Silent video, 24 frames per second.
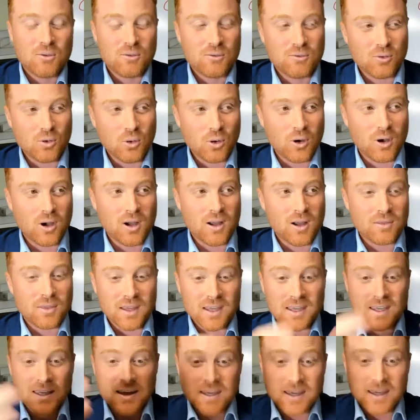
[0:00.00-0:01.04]
for
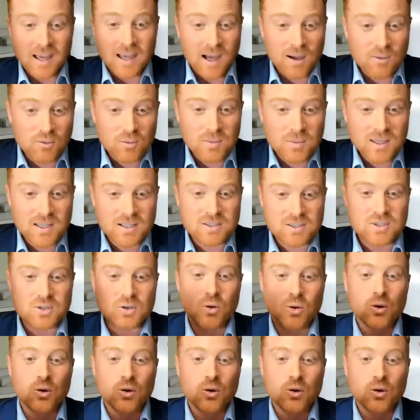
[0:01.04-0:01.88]
the government